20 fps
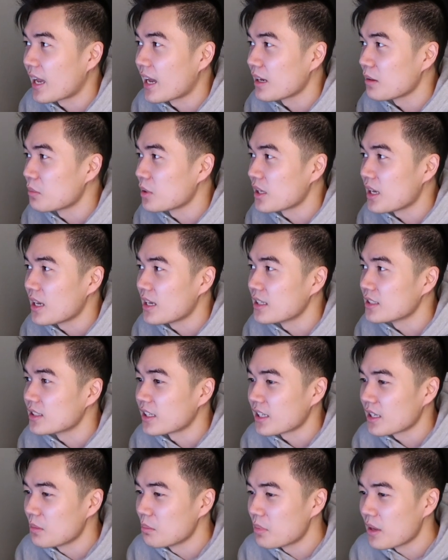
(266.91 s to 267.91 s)
Adam McKay is
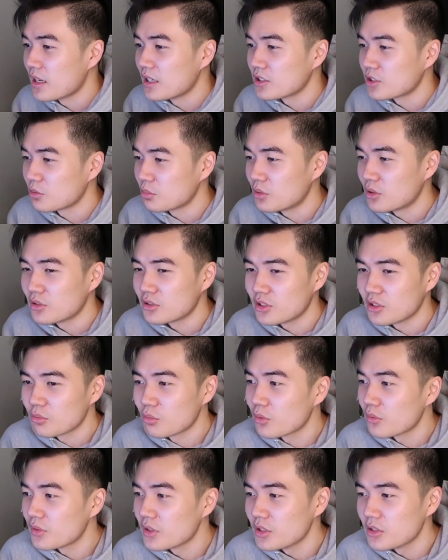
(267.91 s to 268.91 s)
like impenetrable to the
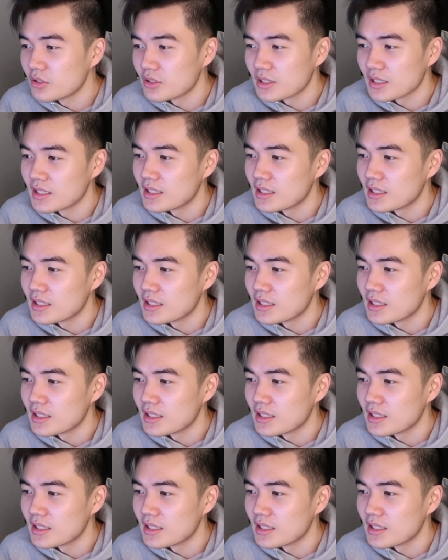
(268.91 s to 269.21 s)
reviews.